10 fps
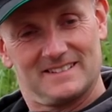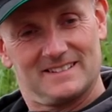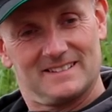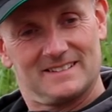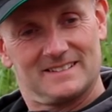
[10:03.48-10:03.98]

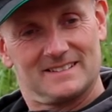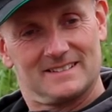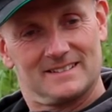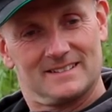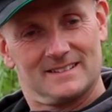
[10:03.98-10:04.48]

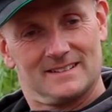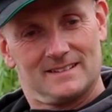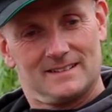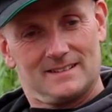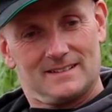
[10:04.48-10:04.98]

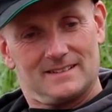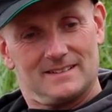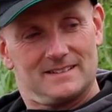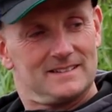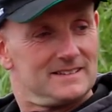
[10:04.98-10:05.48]

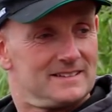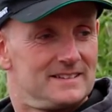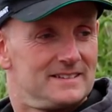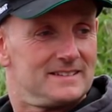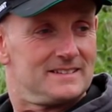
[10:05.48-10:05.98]

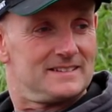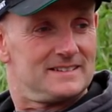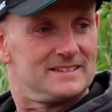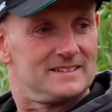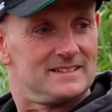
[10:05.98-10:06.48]

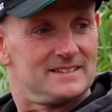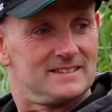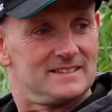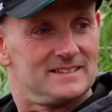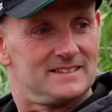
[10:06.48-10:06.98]

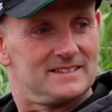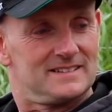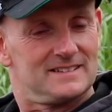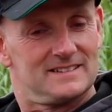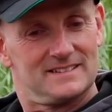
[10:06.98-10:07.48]

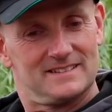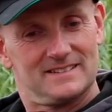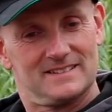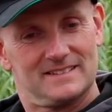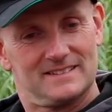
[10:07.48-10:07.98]

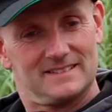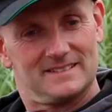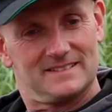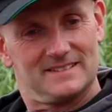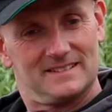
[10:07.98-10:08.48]

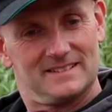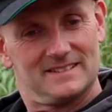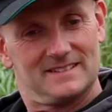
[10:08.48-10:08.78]
[no speech]